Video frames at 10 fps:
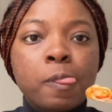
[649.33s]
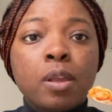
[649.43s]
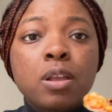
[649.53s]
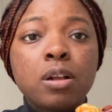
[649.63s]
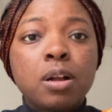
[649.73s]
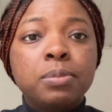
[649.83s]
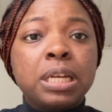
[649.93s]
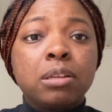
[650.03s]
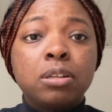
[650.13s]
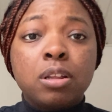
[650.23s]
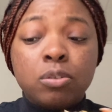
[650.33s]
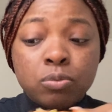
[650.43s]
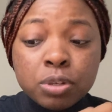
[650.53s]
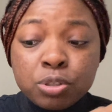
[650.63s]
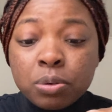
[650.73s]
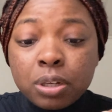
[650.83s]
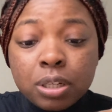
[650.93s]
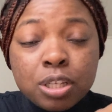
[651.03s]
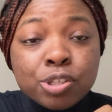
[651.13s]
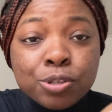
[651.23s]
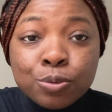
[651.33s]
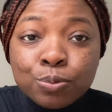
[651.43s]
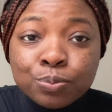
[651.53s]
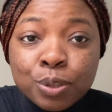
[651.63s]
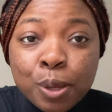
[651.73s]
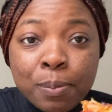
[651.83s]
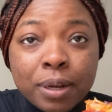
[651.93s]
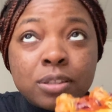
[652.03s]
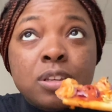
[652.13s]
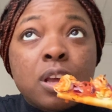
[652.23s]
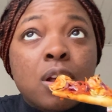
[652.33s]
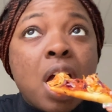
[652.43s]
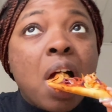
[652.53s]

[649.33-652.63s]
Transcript: Y'all comment down below. Which one of these two look better to y'all?